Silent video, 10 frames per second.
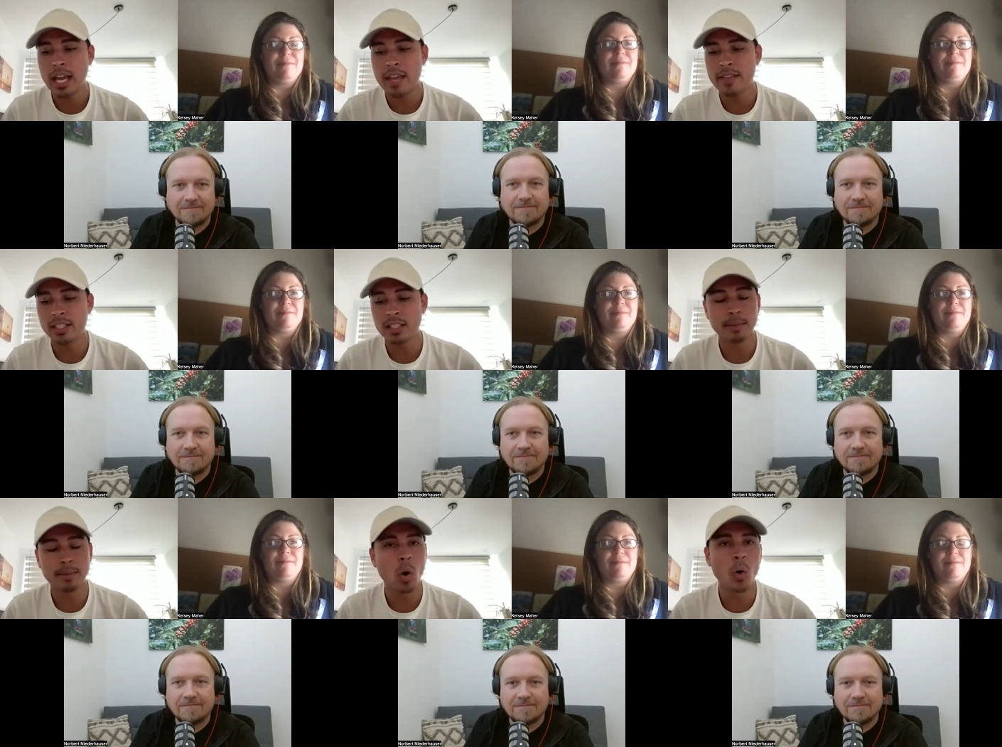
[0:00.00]
Speaker 1: and that's something i'm
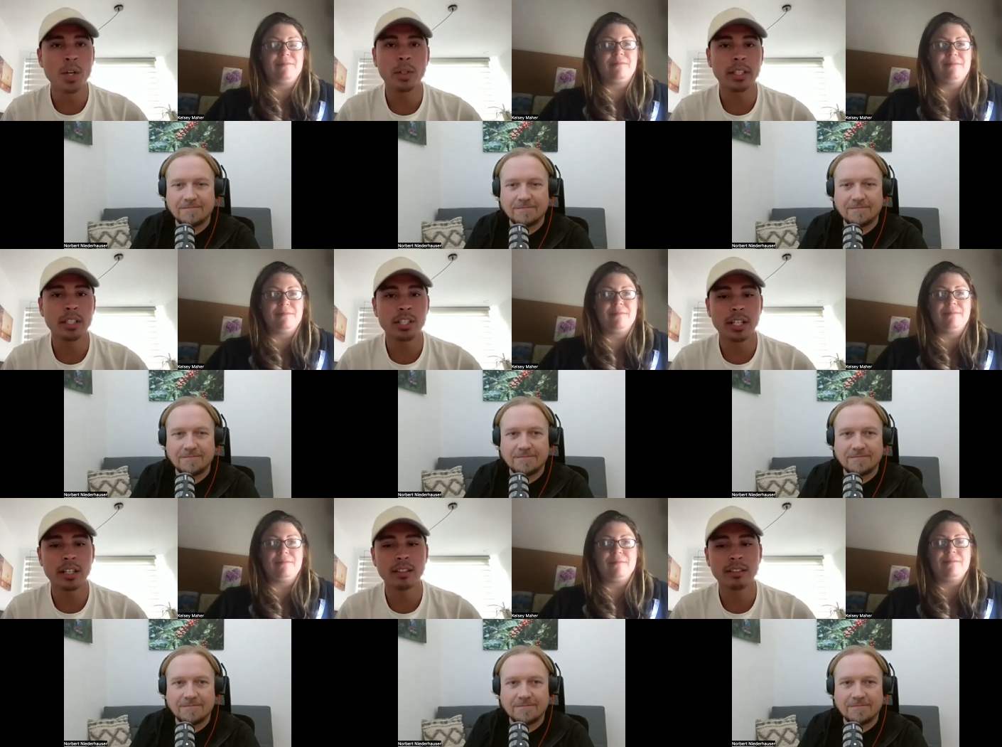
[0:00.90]
always willing to
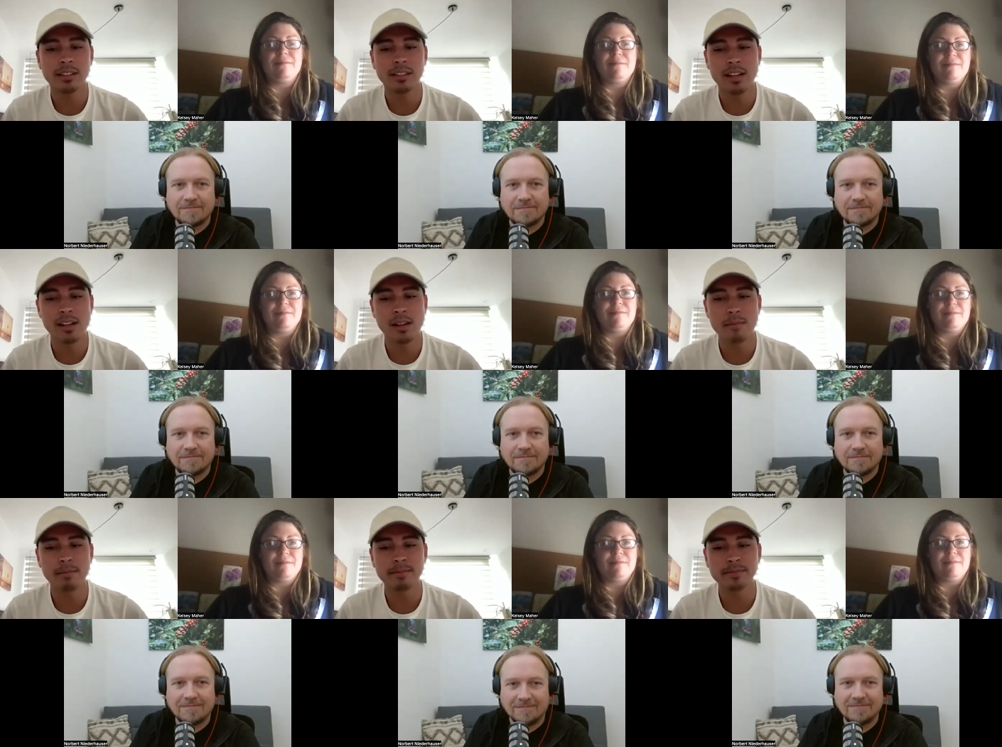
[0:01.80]
share
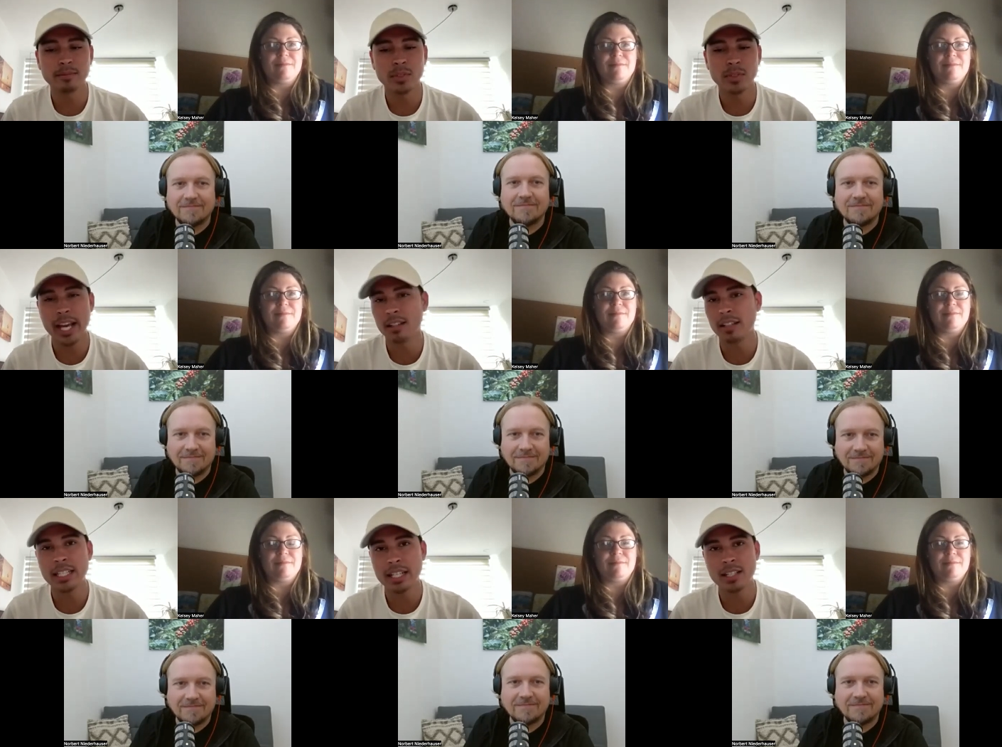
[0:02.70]
um so yeah
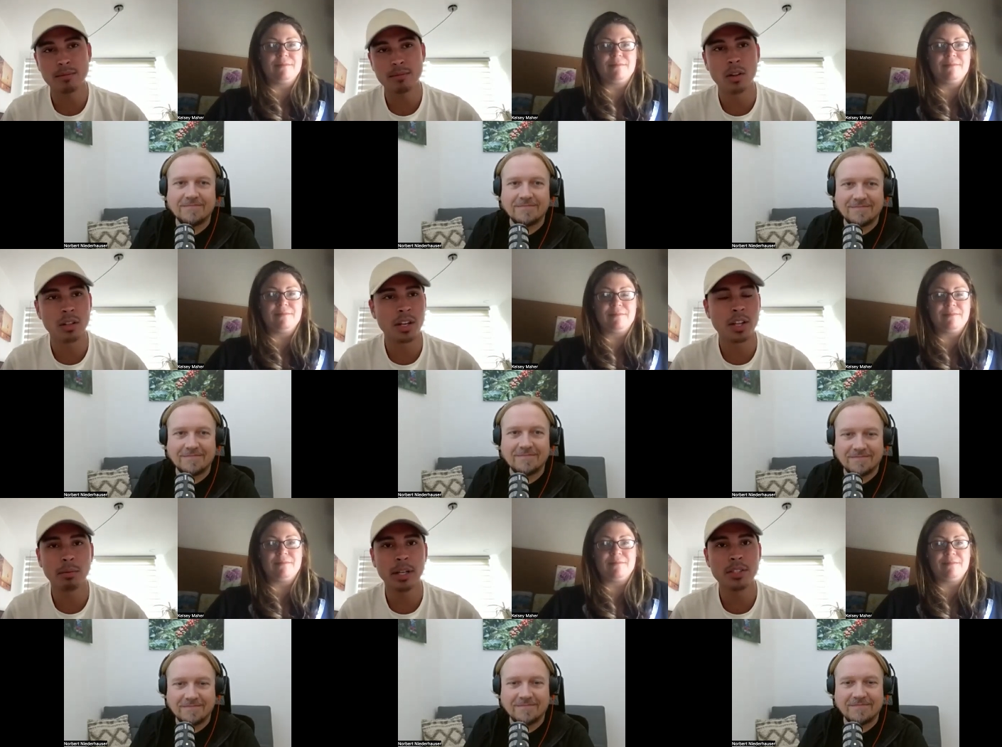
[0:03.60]
linkedin is all, another
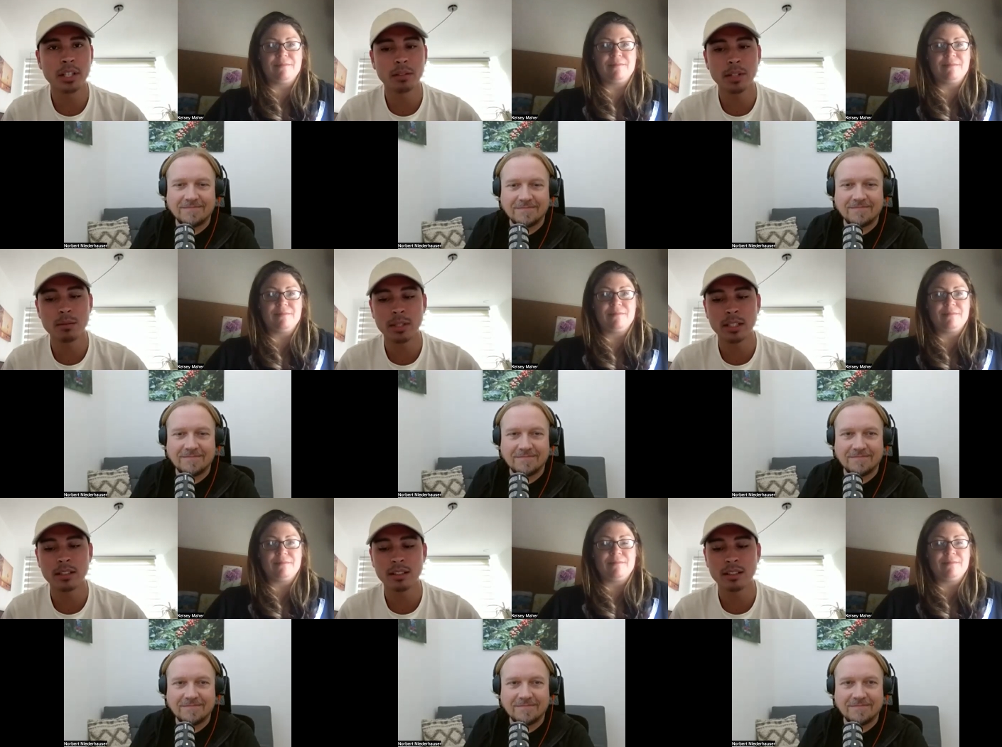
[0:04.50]
place you can reach me
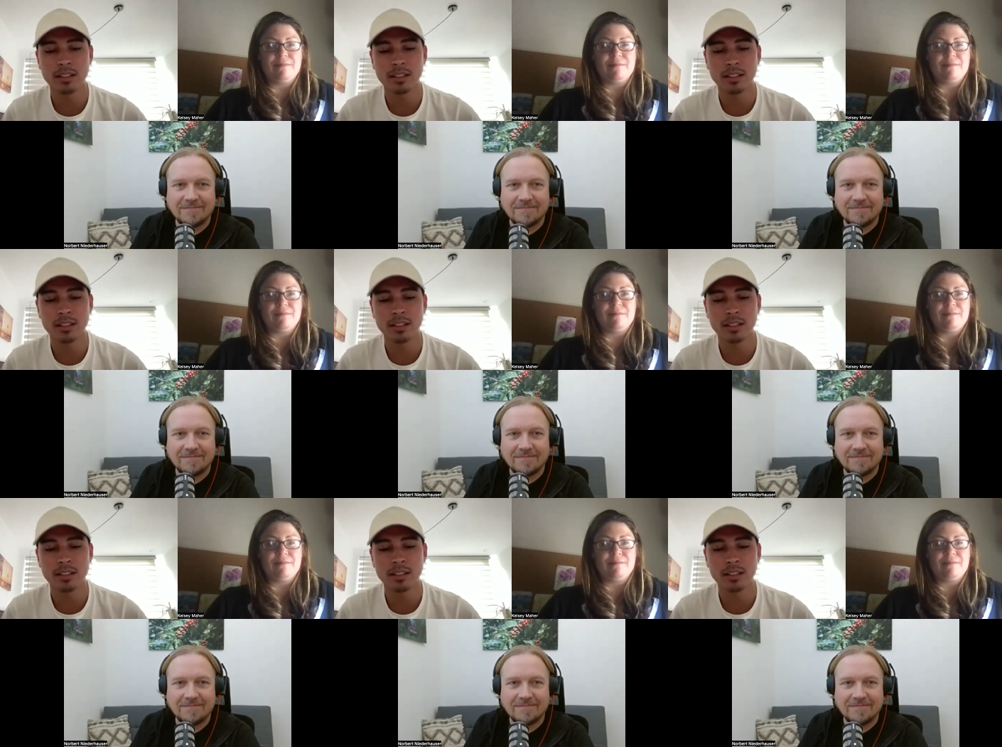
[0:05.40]
and